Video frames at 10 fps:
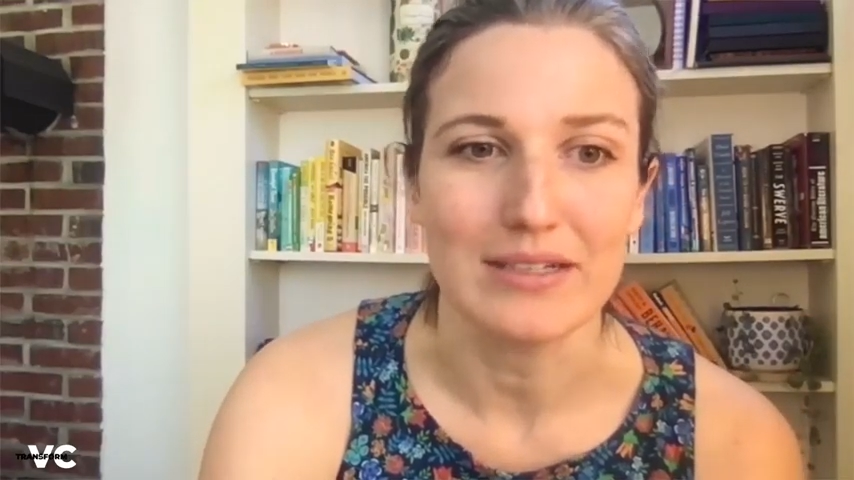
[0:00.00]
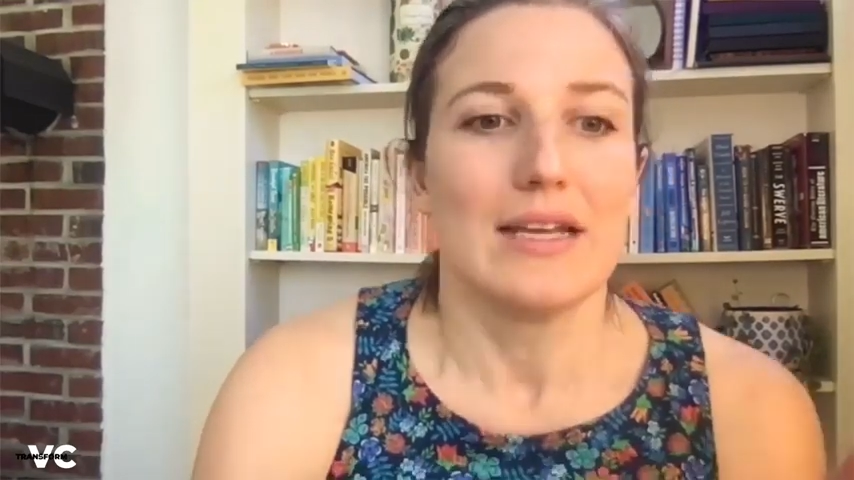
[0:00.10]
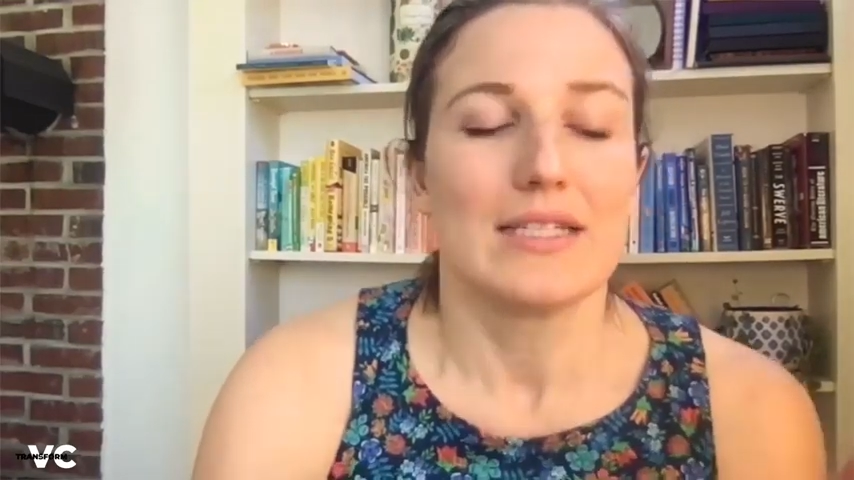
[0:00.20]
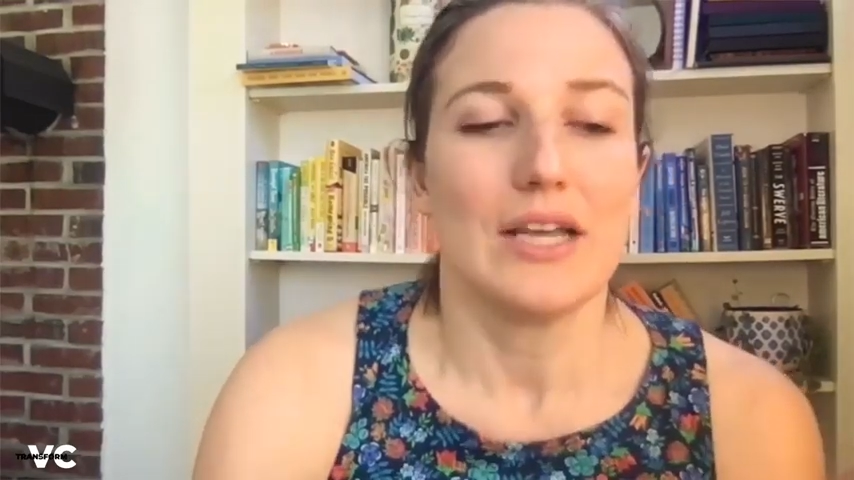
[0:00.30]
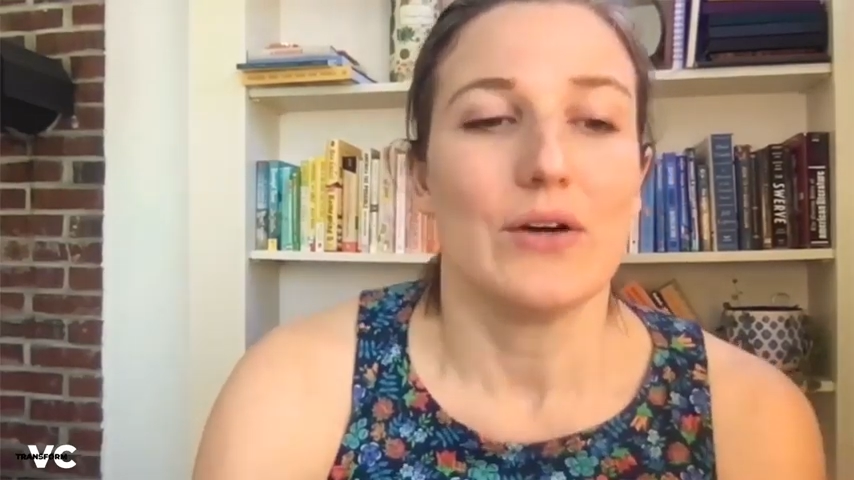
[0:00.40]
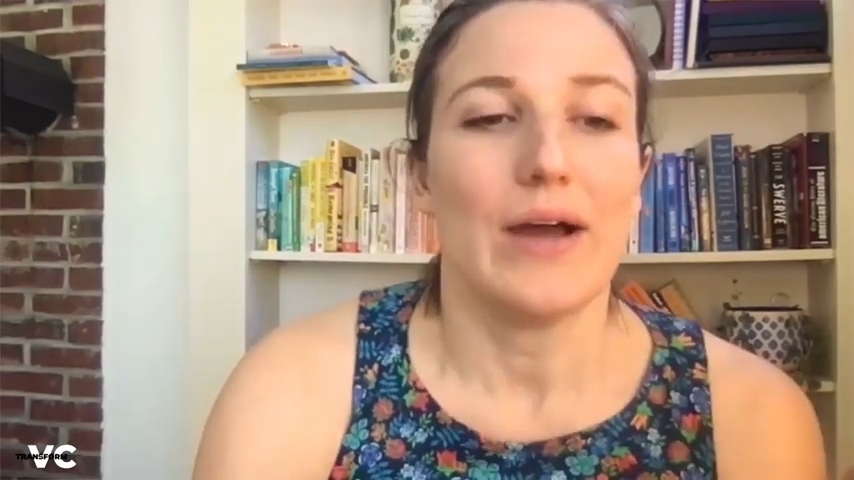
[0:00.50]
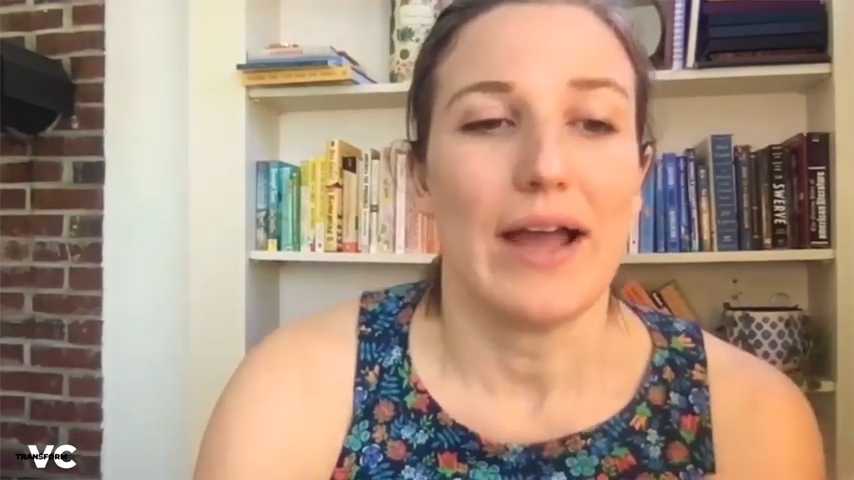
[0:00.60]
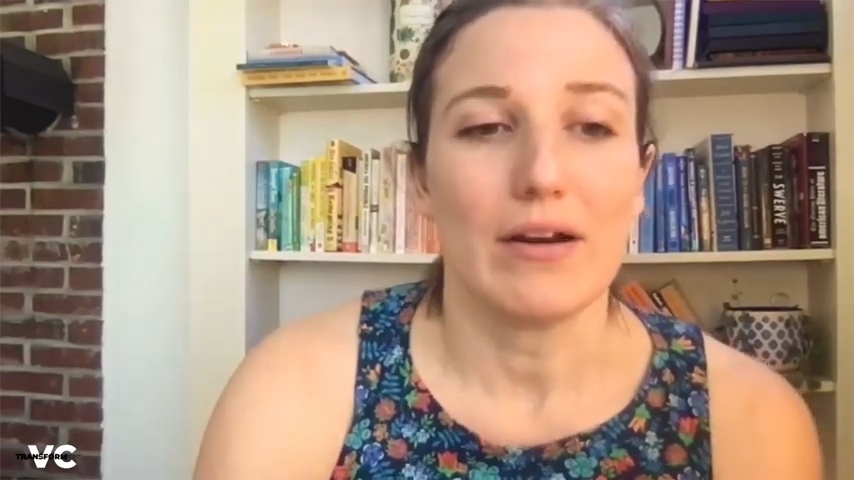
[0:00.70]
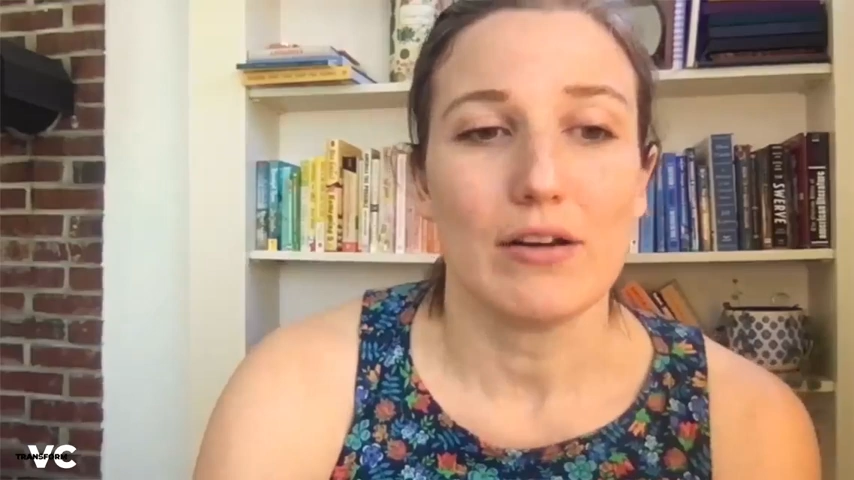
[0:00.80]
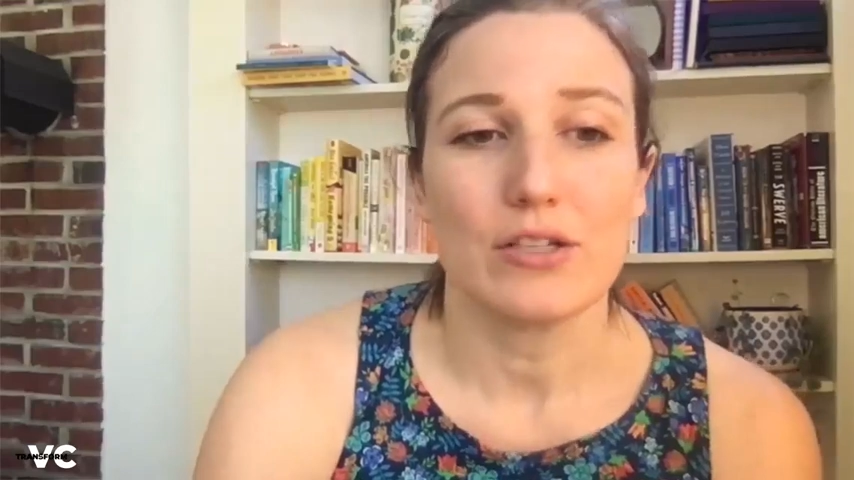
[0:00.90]
So
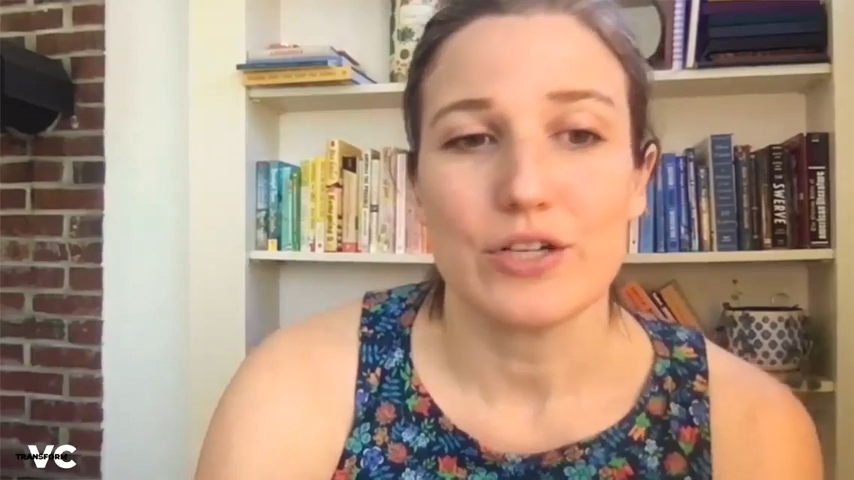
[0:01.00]
agriculture,